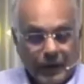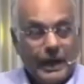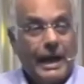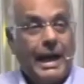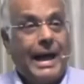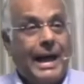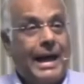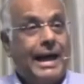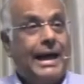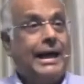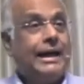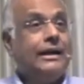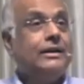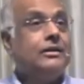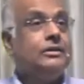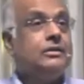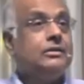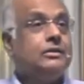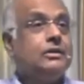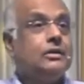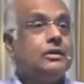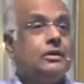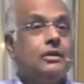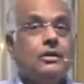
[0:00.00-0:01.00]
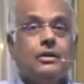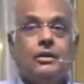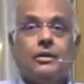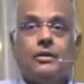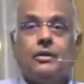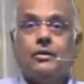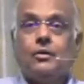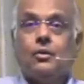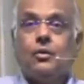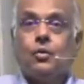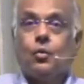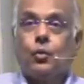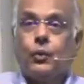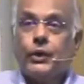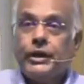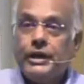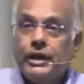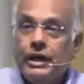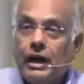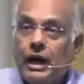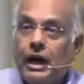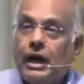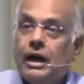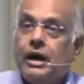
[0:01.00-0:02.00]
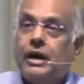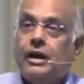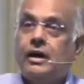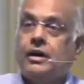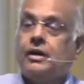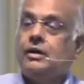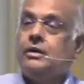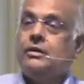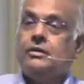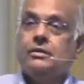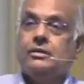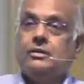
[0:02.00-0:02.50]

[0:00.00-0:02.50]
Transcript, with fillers: and we are